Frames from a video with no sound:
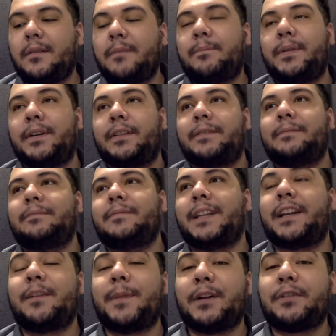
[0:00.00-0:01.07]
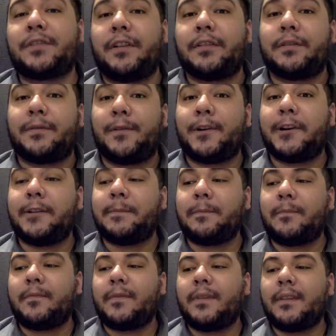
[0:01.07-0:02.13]
But they come out stronger for it.
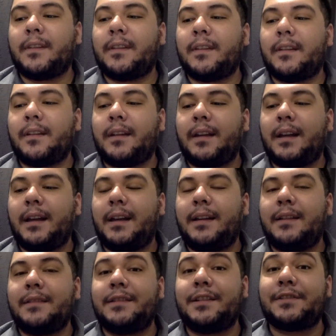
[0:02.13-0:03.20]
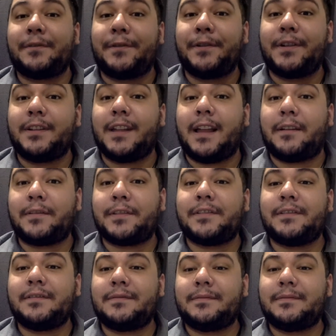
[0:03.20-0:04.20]
And there's a few good laughs.